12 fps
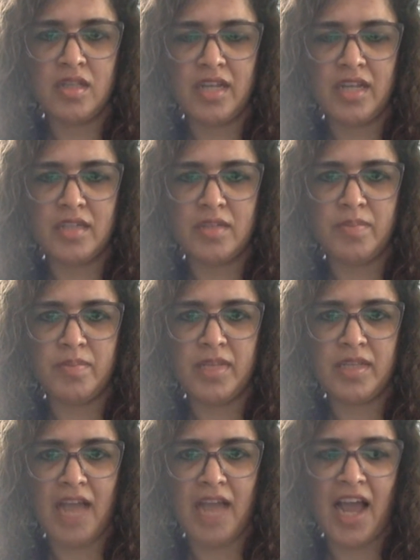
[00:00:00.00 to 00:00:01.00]
that
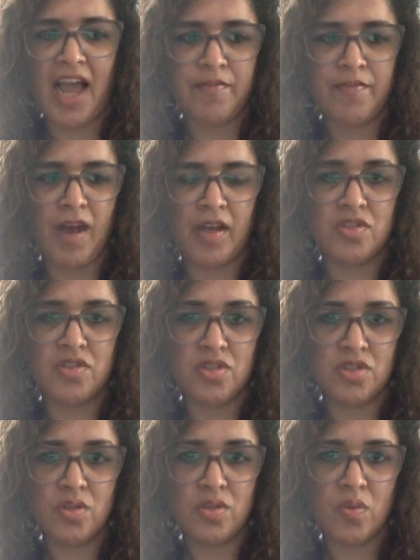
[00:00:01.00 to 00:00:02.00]
I have
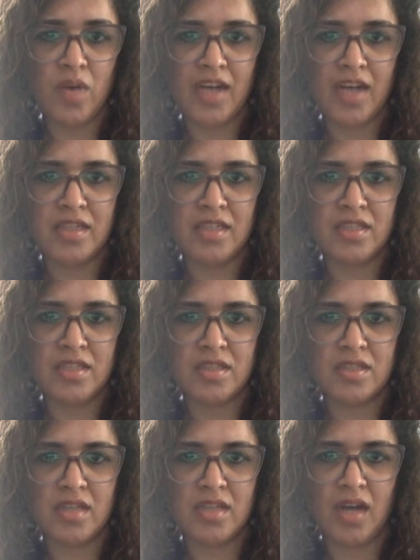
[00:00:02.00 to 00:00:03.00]
Parkinson's too, and this
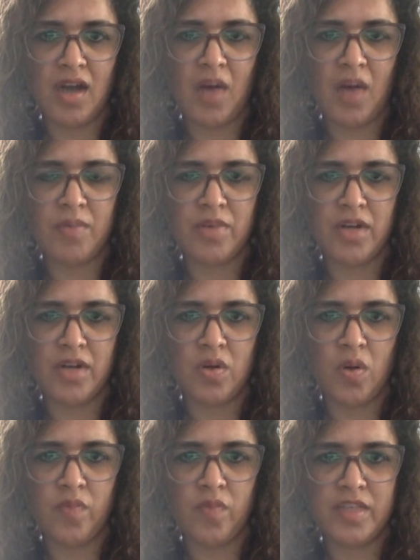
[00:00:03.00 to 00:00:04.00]
is how I'm trying to
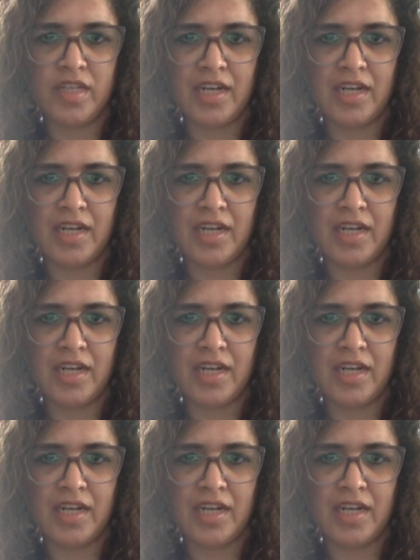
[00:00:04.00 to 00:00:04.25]
cope with it.